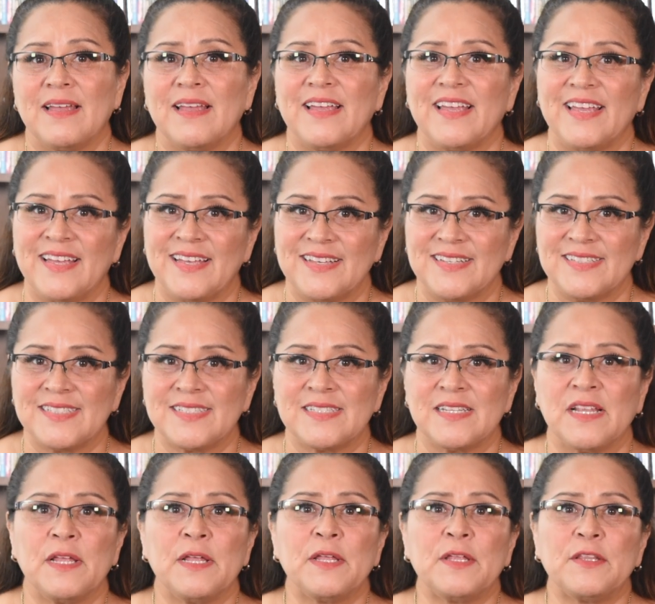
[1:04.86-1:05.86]
is
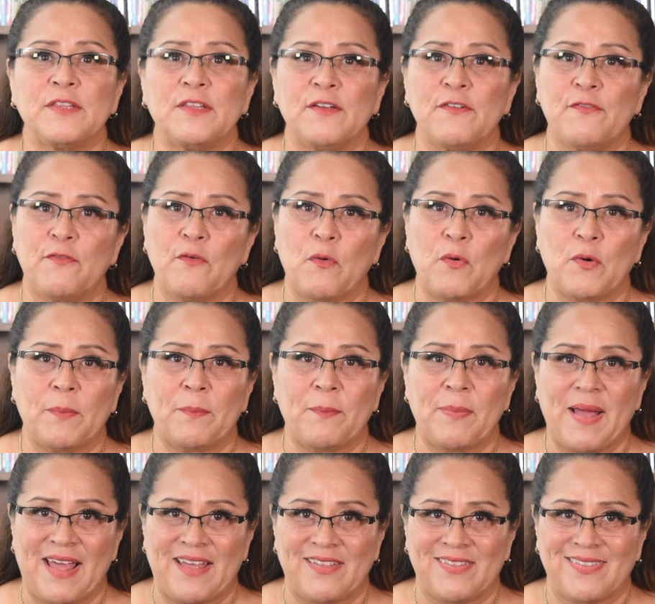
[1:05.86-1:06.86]
the four
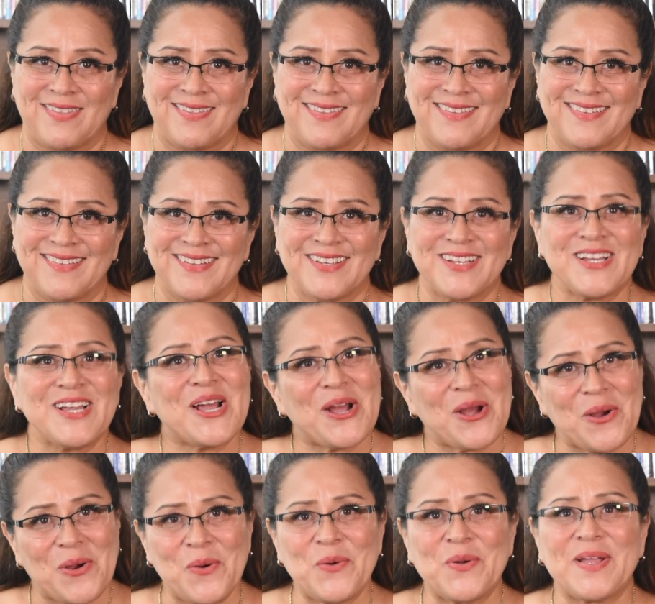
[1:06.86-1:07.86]
paths.
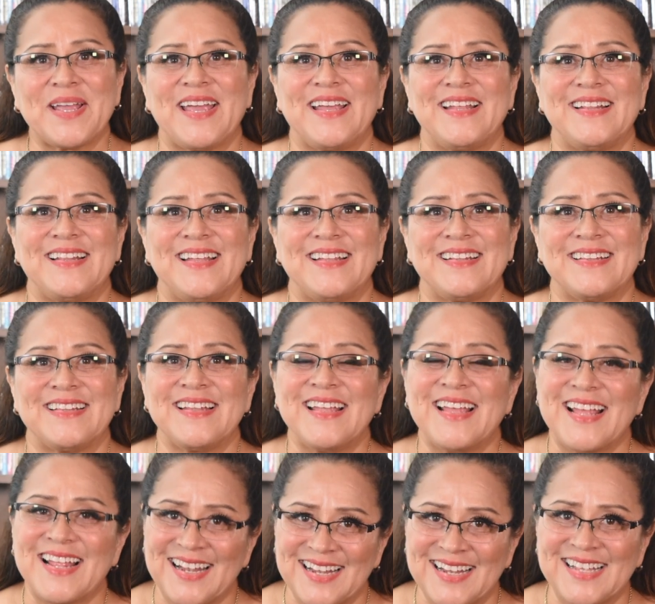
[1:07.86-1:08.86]
Okay then,
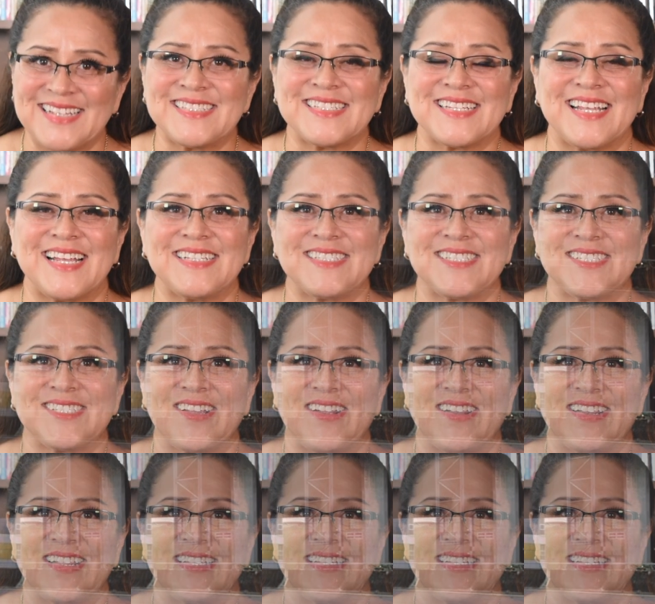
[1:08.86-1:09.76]
let's get started.